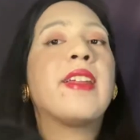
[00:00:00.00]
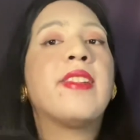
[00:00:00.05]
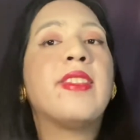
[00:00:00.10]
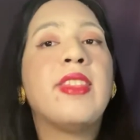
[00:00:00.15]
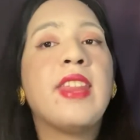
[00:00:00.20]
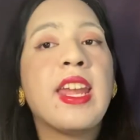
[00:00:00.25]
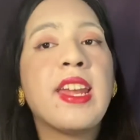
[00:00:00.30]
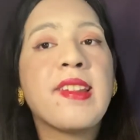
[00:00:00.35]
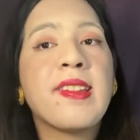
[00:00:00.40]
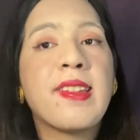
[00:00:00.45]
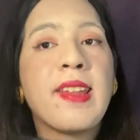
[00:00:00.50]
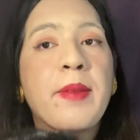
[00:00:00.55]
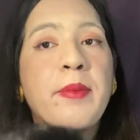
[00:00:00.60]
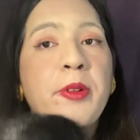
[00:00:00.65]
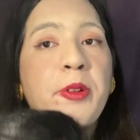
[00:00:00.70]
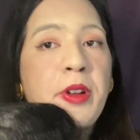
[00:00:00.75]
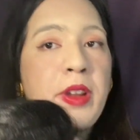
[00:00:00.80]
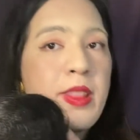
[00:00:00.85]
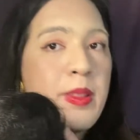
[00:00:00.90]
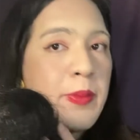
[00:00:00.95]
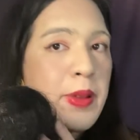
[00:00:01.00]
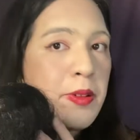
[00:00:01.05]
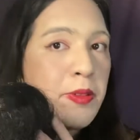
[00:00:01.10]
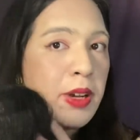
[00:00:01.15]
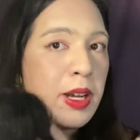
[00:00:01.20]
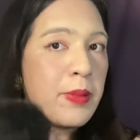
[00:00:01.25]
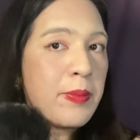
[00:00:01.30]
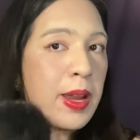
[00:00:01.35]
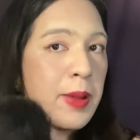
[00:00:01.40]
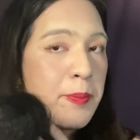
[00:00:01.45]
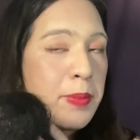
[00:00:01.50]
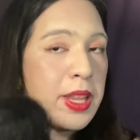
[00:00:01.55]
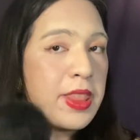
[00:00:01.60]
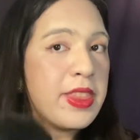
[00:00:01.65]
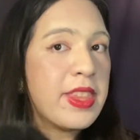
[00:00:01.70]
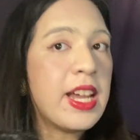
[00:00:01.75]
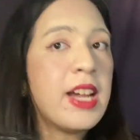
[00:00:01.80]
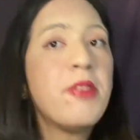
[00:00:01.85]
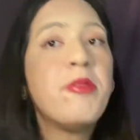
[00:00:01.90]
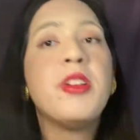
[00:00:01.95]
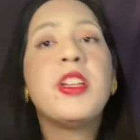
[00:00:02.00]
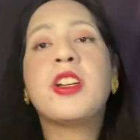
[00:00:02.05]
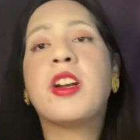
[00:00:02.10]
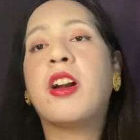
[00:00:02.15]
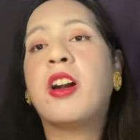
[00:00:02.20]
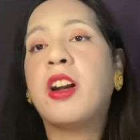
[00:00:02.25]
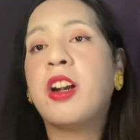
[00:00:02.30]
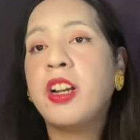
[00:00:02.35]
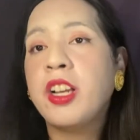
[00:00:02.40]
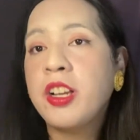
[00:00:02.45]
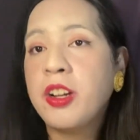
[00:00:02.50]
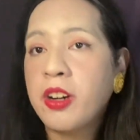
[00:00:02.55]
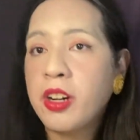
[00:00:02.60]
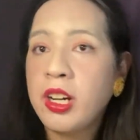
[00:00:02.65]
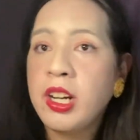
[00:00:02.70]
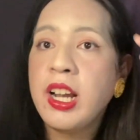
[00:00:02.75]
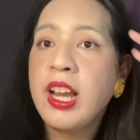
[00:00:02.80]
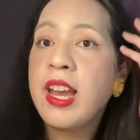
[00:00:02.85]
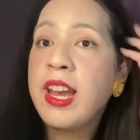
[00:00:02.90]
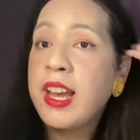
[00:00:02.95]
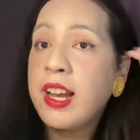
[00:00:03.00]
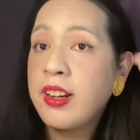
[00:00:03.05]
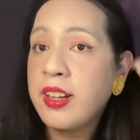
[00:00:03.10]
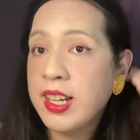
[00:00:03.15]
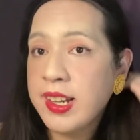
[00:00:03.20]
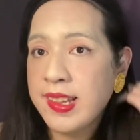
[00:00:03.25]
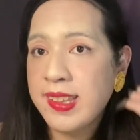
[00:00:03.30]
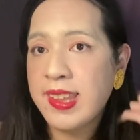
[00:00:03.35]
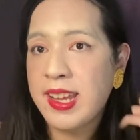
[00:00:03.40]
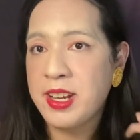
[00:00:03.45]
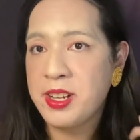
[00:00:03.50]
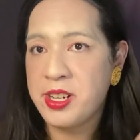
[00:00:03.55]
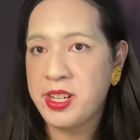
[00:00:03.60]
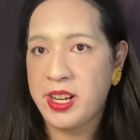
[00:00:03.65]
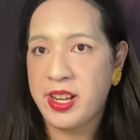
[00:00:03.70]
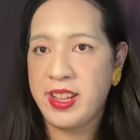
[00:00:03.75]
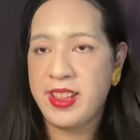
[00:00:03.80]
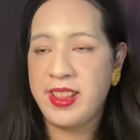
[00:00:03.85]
next I'm going to be wearing my panta, which are your hair extension.